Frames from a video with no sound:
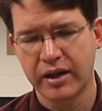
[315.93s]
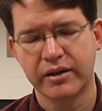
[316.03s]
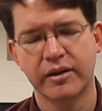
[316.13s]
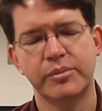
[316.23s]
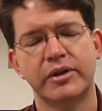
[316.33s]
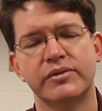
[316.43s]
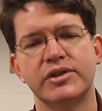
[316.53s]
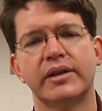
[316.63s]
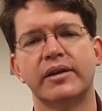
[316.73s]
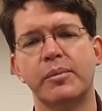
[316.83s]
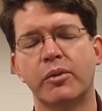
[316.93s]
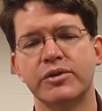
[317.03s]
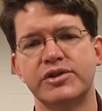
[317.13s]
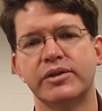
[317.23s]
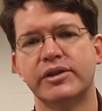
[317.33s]
On a bit of slightly
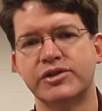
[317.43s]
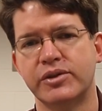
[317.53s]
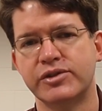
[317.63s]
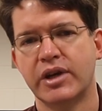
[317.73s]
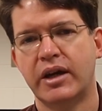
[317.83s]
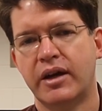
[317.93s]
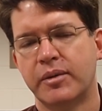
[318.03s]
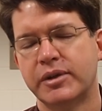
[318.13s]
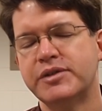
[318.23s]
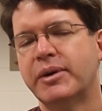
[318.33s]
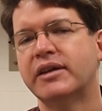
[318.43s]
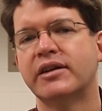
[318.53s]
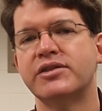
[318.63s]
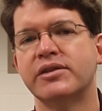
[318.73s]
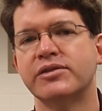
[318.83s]
more serious news, please pay
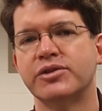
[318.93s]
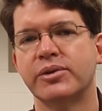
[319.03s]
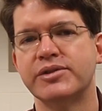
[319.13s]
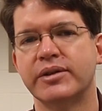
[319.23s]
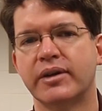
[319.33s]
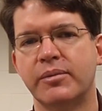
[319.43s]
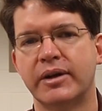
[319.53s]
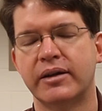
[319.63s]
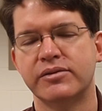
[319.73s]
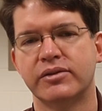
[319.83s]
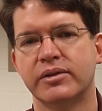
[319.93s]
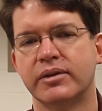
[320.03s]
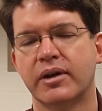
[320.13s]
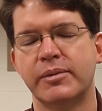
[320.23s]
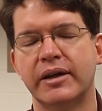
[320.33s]
attention to the stories that are coming out
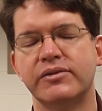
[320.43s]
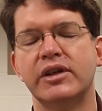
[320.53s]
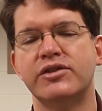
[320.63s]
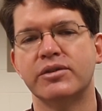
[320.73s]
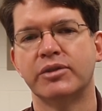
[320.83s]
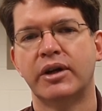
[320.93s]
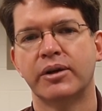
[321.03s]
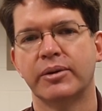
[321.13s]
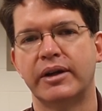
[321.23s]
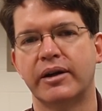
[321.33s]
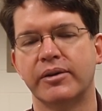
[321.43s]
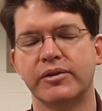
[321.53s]
of Egypt right now.